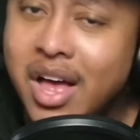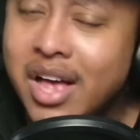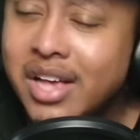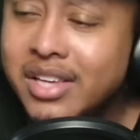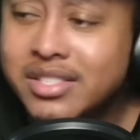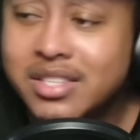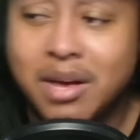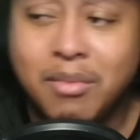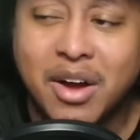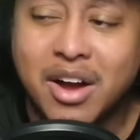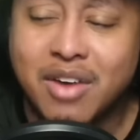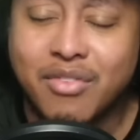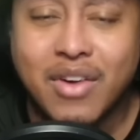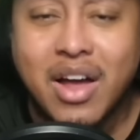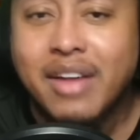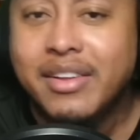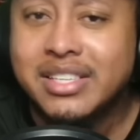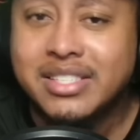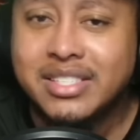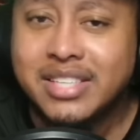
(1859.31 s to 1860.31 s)
somewhere
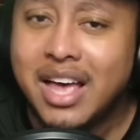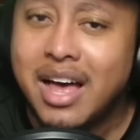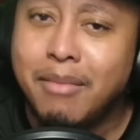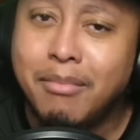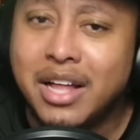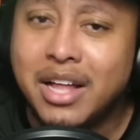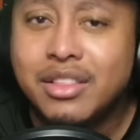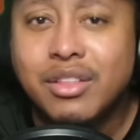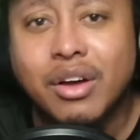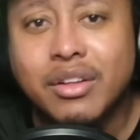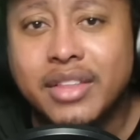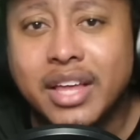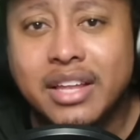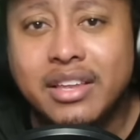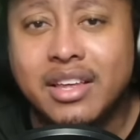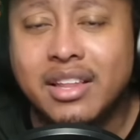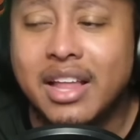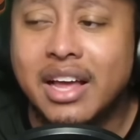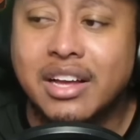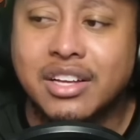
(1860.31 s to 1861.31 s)
around this time, I thought they
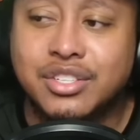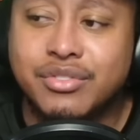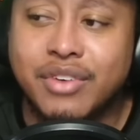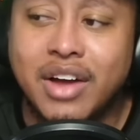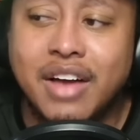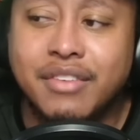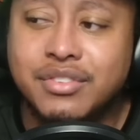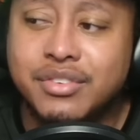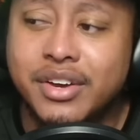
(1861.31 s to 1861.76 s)
did like a draft